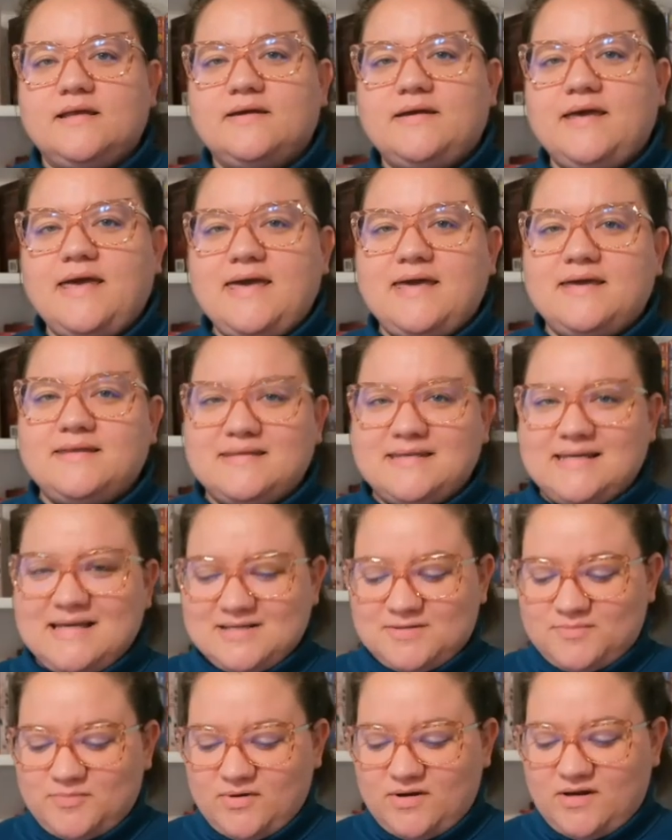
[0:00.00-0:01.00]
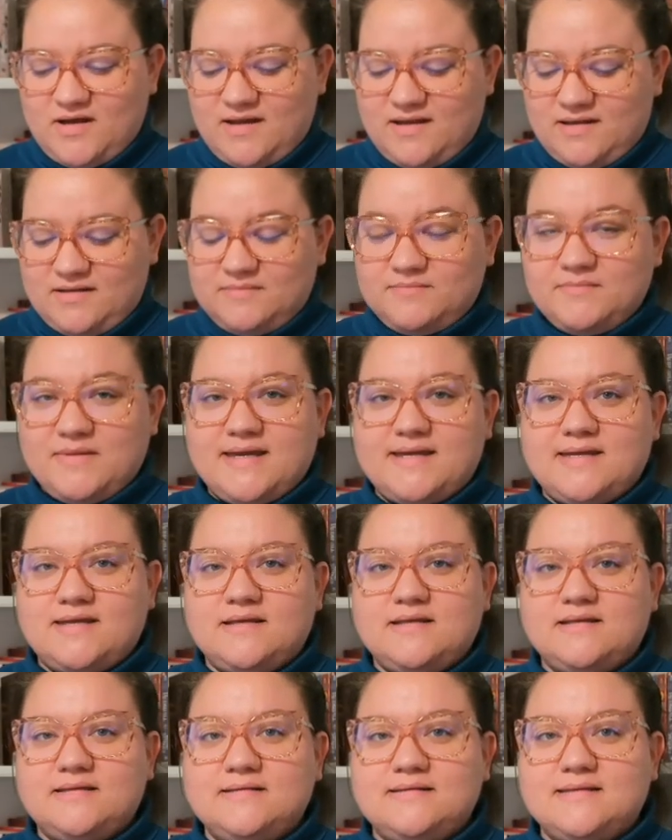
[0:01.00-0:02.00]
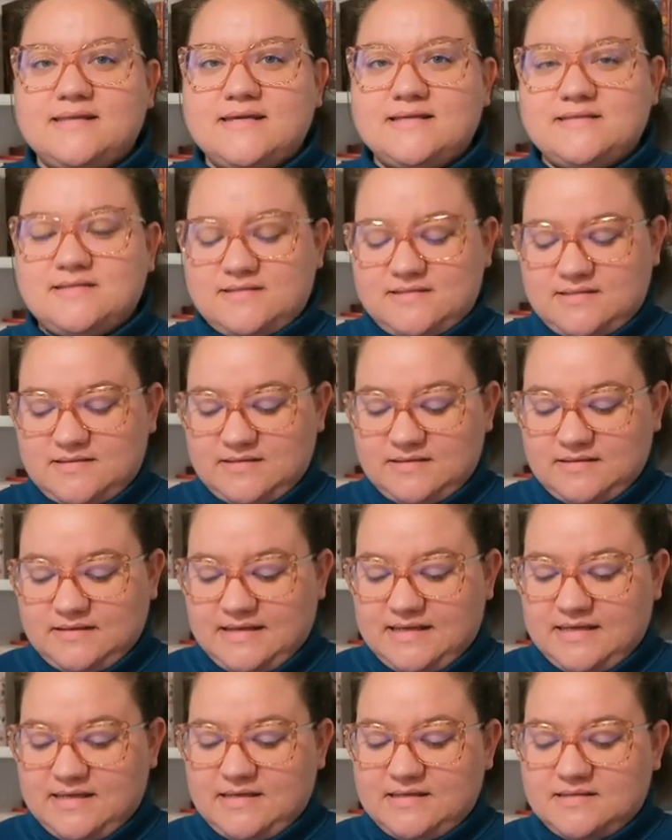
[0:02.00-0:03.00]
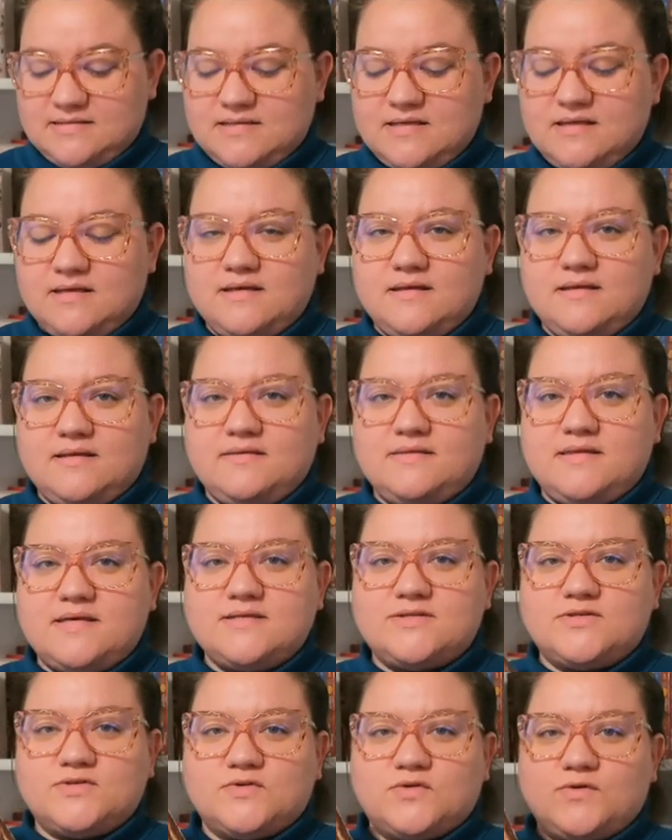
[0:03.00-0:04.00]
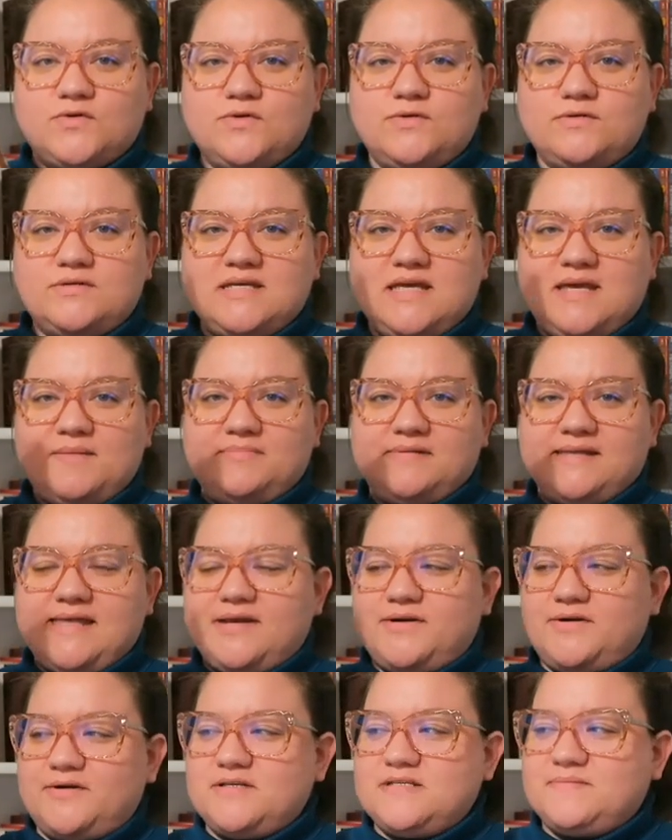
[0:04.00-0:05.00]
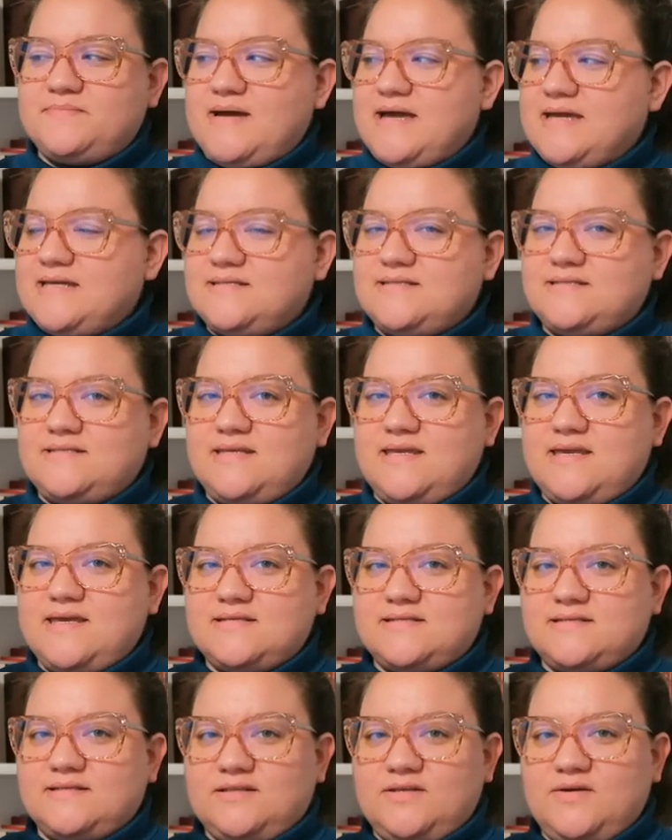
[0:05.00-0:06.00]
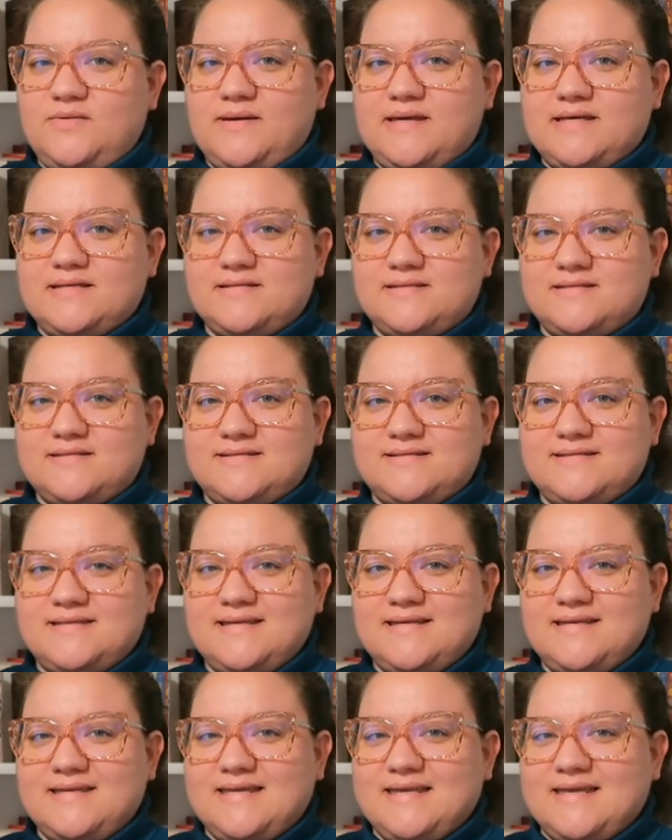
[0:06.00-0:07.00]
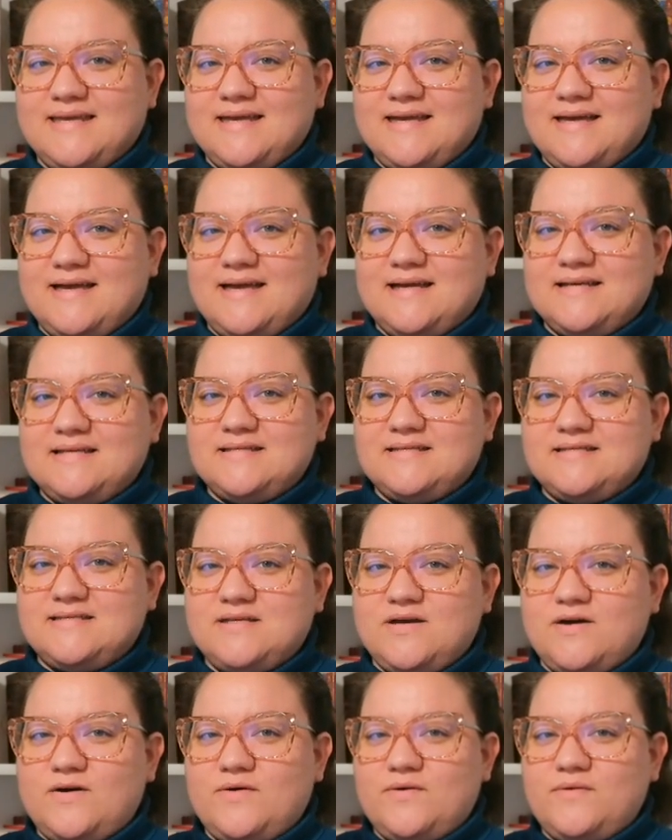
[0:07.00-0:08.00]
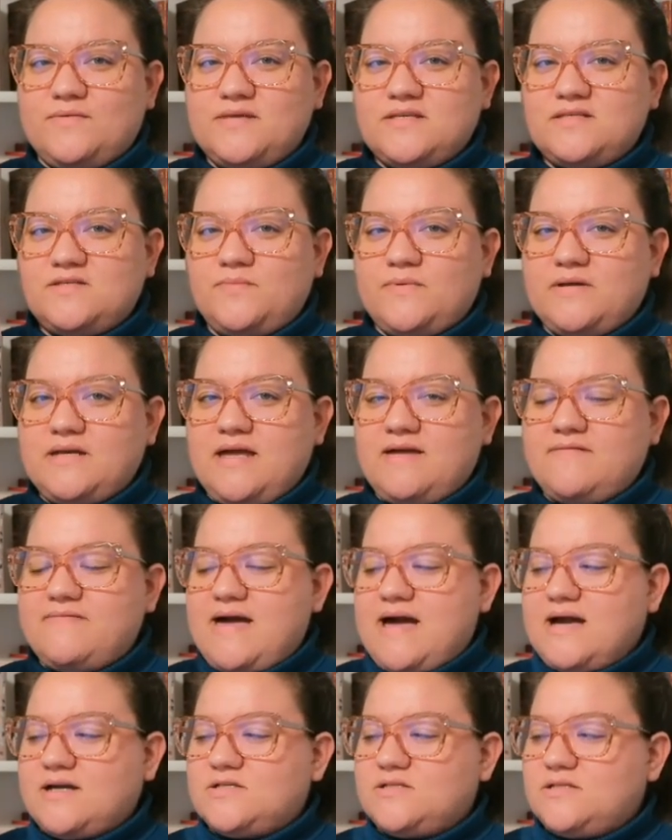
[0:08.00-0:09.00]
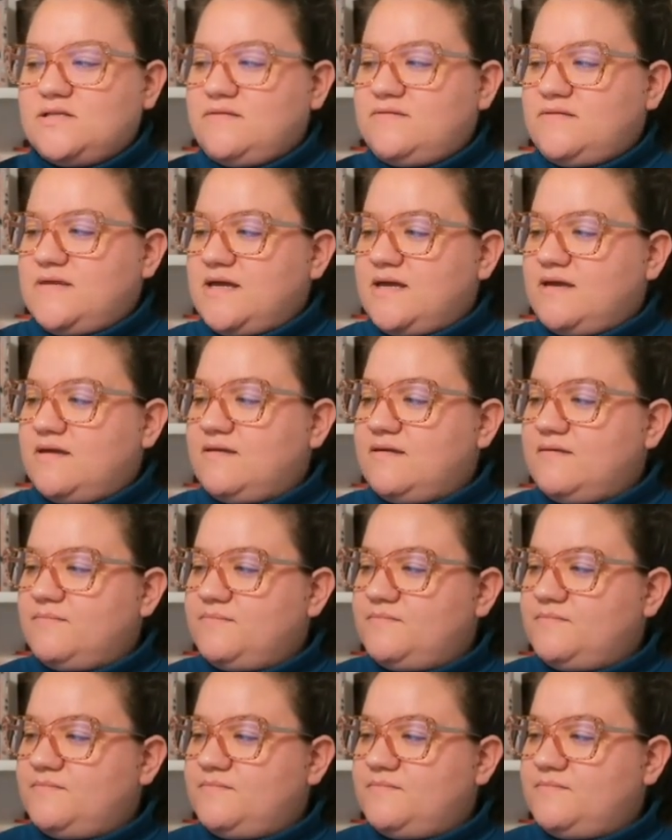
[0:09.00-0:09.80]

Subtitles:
Okay, the next book on my list is The Screw Tape Letters by C.S. Lewis. So this one I've actually think